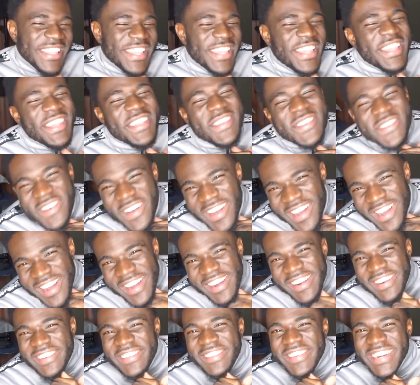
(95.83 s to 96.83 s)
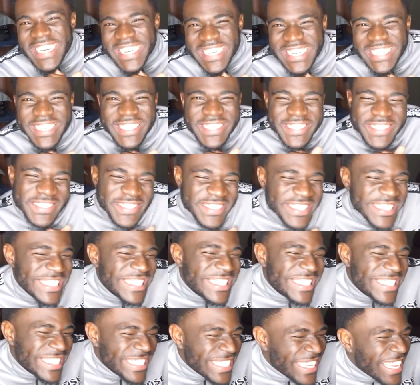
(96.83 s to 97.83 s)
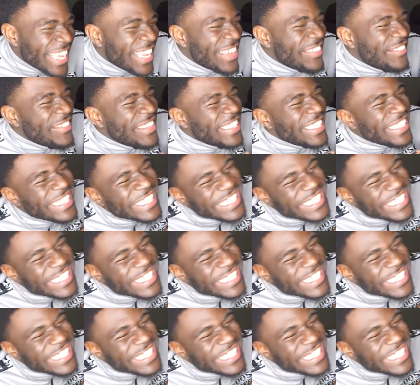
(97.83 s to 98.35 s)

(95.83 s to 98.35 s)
You already know what time it